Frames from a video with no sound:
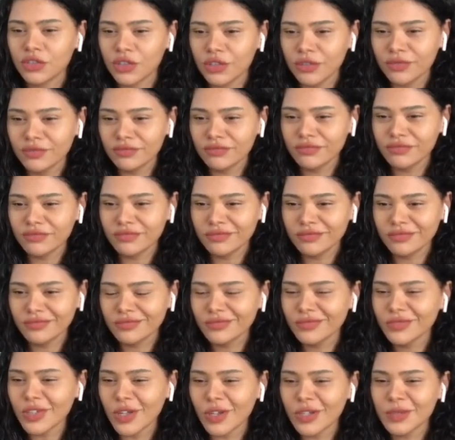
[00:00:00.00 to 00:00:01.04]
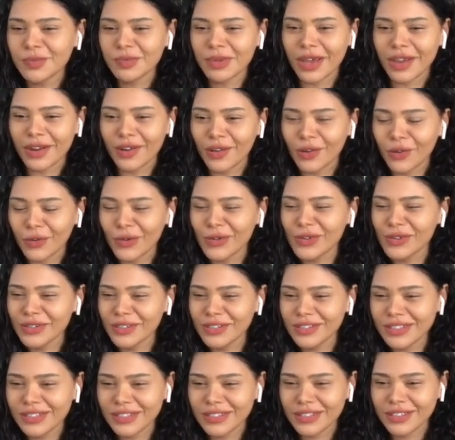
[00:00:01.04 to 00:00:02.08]
Dum, those piano
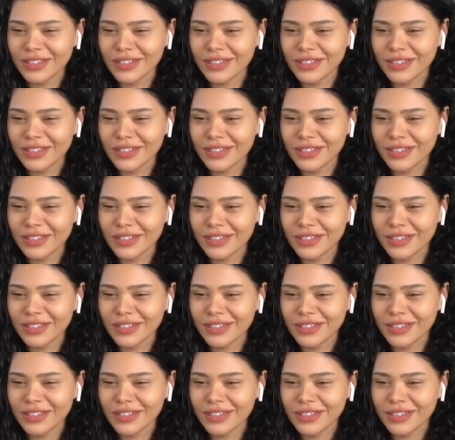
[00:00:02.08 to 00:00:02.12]
chords.